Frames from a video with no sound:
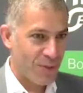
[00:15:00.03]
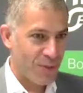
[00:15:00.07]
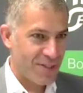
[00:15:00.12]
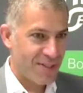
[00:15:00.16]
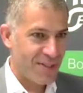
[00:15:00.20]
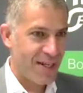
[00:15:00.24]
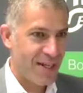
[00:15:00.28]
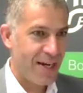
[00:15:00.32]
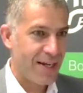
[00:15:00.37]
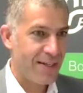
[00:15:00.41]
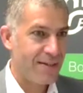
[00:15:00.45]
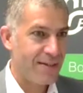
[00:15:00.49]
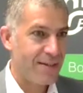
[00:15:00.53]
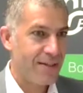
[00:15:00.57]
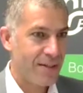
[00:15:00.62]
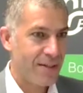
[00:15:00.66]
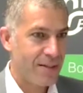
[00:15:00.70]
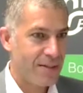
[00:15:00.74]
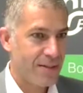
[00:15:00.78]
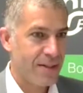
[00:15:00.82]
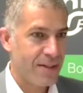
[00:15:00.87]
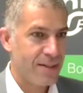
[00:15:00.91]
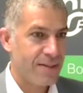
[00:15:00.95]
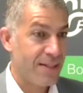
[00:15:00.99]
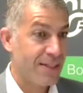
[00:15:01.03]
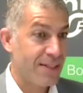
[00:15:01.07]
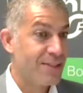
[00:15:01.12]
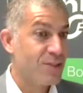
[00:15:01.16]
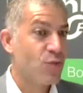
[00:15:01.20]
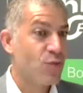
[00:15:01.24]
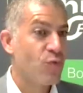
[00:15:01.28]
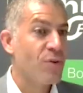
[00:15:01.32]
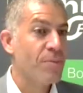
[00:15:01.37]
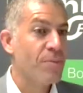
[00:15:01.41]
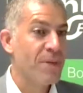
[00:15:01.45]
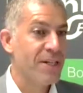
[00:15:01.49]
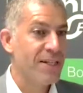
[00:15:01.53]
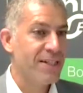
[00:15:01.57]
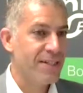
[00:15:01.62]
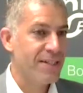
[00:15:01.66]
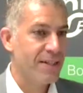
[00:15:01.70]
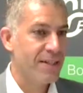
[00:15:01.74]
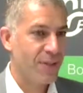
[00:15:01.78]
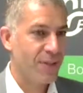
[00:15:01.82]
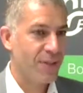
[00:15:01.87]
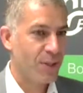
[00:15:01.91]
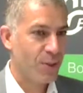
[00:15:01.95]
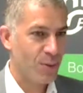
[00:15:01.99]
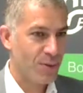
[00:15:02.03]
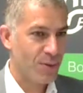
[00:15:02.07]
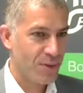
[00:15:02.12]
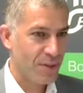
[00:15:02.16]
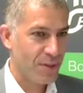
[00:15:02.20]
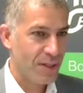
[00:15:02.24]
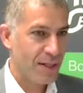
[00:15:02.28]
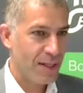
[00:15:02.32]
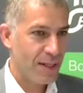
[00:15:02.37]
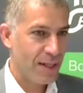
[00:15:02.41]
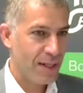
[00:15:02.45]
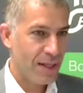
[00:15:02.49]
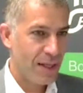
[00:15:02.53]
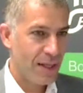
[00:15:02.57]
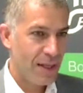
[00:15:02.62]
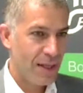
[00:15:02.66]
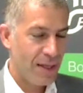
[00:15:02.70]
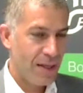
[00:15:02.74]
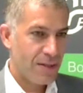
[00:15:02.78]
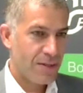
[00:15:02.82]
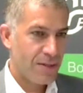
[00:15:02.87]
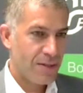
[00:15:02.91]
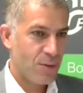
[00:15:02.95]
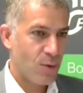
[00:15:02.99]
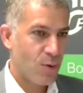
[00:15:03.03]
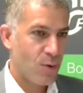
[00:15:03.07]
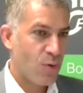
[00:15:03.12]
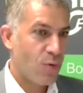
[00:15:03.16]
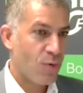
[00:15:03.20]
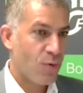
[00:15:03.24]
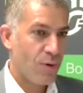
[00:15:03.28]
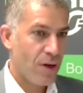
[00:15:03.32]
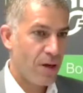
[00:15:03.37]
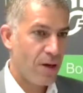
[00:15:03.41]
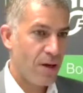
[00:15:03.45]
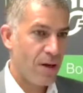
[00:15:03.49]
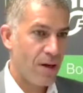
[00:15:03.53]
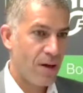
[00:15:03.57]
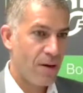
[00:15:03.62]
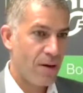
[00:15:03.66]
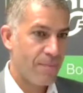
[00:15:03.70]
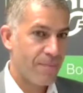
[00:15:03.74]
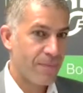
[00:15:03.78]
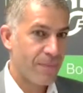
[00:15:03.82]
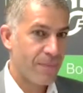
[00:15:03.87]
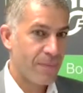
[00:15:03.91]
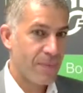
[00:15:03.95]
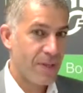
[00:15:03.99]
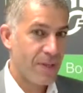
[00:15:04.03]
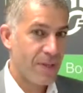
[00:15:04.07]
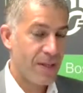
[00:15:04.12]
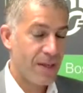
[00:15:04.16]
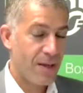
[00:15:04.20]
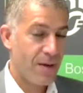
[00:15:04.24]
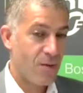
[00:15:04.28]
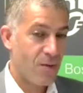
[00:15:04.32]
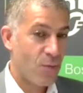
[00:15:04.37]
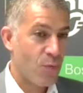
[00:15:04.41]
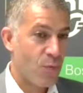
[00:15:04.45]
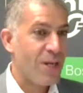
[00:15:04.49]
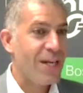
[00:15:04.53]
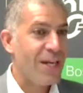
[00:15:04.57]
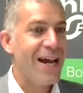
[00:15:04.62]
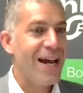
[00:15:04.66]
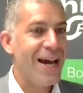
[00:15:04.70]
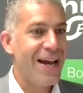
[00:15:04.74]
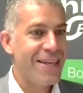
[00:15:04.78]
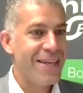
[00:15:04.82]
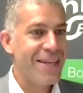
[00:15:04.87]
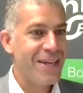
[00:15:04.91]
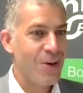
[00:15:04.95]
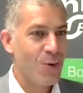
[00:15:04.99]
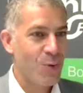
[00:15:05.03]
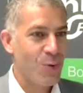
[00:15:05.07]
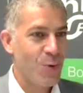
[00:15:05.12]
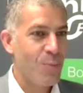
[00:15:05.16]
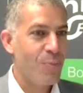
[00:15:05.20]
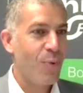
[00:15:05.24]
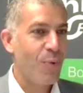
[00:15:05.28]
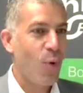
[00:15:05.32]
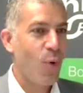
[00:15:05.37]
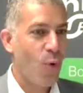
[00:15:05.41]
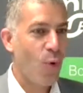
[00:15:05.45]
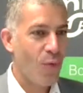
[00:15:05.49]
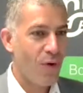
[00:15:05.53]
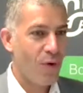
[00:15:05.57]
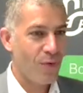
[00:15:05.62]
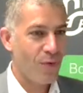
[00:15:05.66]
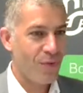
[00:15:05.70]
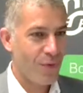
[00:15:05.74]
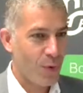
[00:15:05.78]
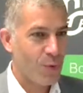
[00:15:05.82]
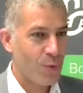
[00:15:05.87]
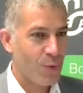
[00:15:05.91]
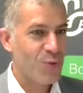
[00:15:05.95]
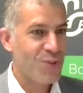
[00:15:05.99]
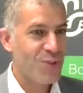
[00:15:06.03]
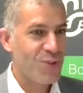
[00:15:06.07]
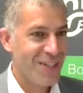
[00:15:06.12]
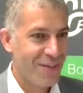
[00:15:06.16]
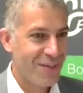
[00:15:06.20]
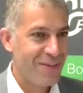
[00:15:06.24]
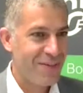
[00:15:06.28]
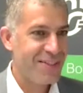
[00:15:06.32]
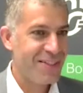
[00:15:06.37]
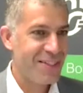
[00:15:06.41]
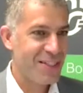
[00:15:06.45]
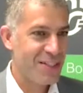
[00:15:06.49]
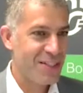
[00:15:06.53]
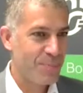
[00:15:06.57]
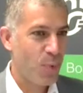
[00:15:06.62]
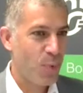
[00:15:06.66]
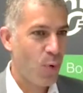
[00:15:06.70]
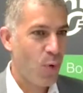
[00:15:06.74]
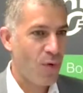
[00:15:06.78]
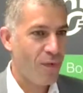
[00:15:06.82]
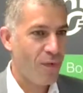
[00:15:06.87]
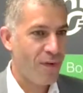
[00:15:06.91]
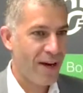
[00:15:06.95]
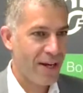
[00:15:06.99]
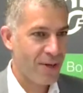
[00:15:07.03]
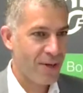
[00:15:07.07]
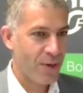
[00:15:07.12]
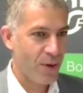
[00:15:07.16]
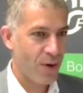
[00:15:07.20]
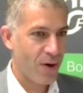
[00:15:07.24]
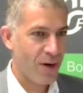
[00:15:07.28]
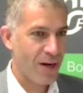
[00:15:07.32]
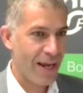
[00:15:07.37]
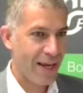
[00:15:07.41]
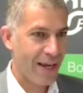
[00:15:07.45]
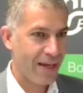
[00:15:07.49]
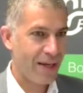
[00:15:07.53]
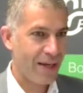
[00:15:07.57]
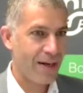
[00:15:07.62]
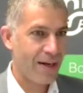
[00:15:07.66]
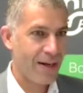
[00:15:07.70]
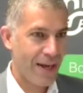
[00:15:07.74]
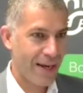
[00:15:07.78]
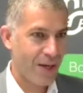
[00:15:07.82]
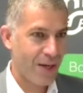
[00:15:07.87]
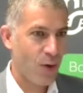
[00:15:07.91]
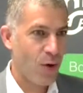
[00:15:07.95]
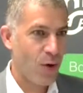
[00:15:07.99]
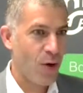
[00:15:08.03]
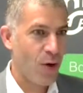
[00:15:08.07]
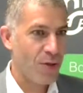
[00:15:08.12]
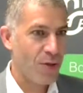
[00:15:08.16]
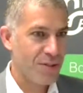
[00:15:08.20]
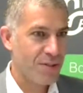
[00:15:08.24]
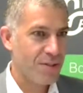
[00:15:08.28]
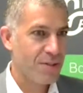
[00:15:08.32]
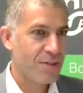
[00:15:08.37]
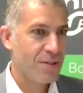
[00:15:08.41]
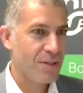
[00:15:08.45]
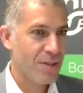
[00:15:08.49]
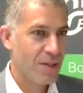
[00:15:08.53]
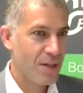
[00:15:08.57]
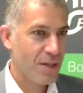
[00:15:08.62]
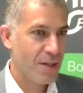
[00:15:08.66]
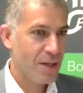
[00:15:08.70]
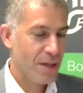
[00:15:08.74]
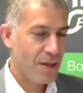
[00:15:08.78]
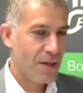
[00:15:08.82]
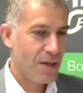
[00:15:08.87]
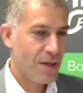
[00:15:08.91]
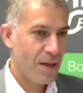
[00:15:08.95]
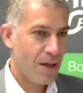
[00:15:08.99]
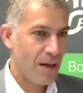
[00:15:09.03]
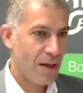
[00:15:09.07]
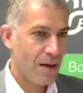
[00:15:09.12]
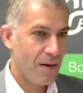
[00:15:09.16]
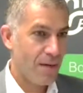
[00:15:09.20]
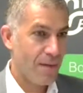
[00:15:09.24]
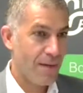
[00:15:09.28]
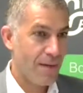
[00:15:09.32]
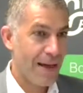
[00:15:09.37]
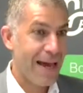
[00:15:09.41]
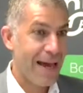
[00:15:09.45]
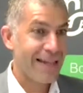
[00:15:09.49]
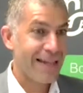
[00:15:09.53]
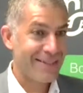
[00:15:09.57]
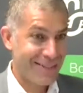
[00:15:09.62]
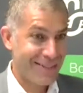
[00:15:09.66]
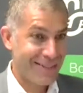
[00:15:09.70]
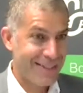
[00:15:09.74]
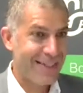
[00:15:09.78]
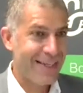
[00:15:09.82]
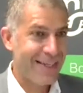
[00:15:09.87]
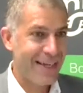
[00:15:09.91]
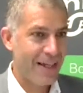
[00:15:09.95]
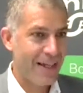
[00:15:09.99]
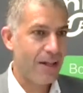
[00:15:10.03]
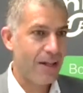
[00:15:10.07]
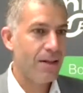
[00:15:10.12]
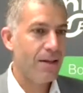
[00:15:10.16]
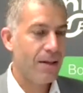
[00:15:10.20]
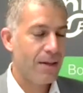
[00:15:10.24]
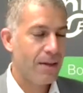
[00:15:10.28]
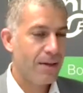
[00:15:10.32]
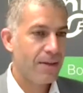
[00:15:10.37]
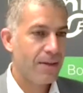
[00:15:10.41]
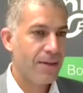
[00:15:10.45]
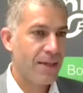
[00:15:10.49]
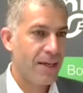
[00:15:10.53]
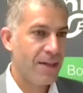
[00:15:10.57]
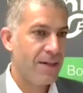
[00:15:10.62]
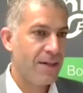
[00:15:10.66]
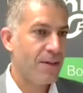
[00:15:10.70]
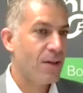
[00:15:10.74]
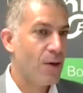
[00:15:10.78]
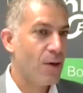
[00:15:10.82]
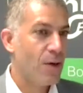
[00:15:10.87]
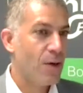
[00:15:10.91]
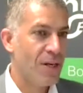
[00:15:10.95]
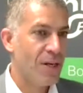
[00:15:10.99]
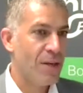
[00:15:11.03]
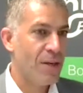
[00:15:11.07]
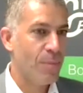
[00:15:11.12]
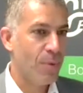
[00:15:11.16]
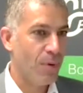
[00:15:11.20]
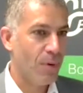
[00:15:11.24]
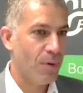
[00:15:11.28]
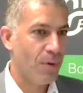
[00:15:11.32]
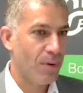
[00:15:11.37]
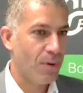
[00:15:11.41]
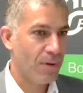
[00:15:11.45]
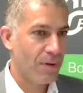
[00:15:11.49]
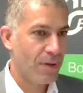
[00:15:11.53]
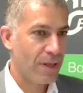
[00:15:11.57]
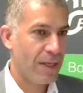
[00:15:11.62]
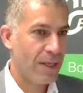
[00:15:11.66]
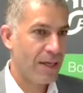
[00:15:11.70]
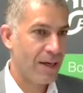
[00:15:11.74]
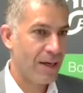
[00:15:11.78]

site, it's extremely difficult. So relying on a services provider like us at scale can enable